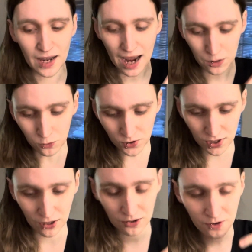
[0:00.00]
And
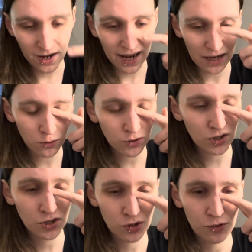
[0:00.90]
also, in order
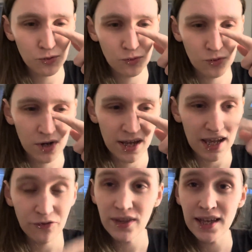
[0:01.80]
to,
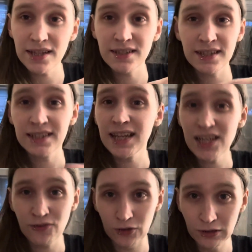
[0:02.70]
if they're
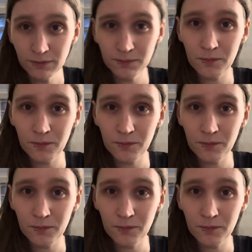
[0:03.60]
successful